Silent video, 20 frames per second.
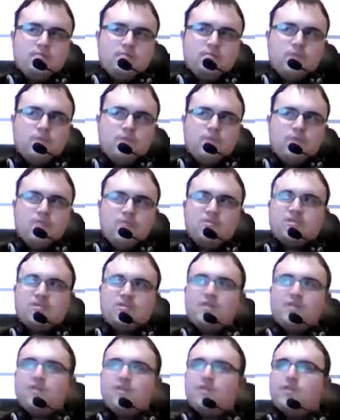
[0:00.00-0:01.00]
well, pretty much
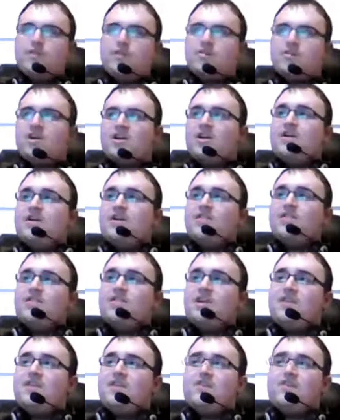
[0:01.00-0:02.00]
then, folks,
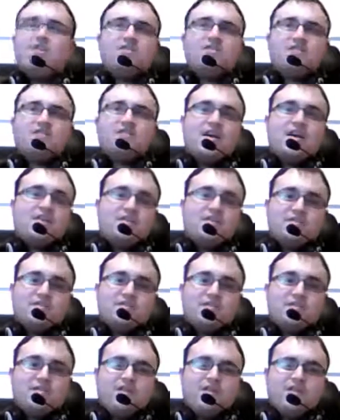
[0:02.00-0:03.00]
the first section,
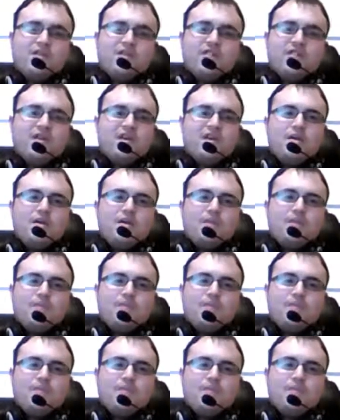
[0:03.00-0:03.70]
there are 3